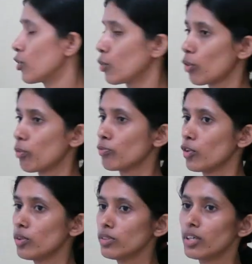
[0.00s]

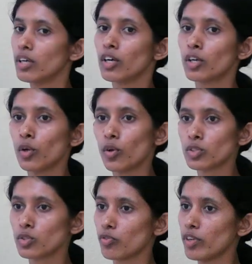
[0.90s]
neuropore
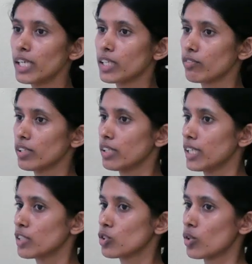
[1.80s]
close to fail, it will
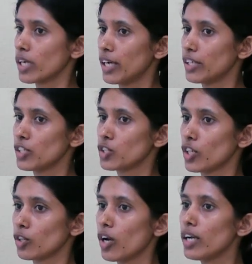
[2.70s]
lead to a
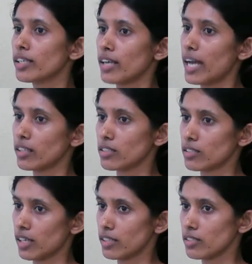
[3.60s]
condition called
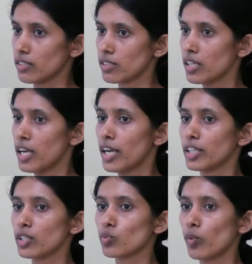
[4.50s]
Rachischisis.
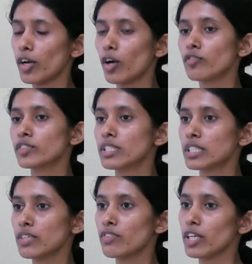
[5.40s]
It is one of the
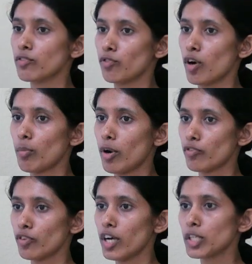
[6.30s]
severe form
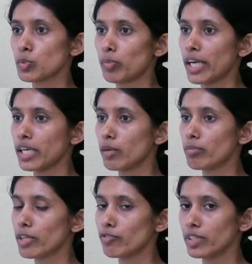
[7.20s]
of your Spina
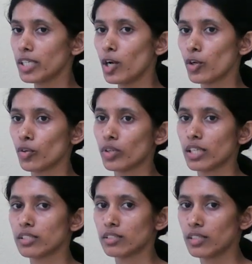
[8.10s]
Bifida, or you
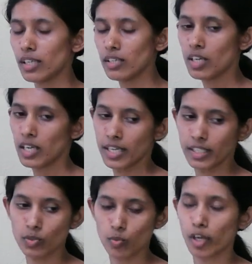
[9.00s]
can tell it
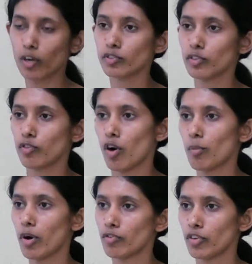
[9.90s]
is one of the
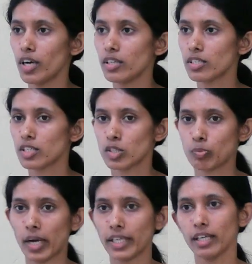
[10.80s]
form of your
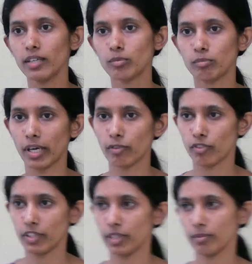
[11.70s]
Spina
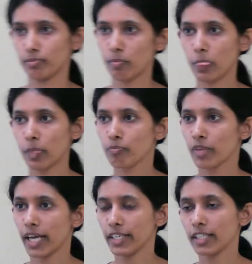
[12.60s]
Bifida.
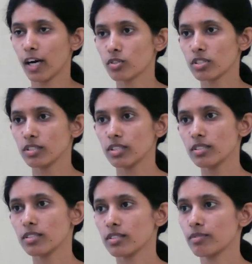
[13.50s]
Any doubts in
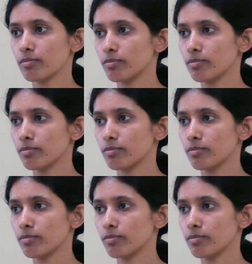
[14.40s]
this?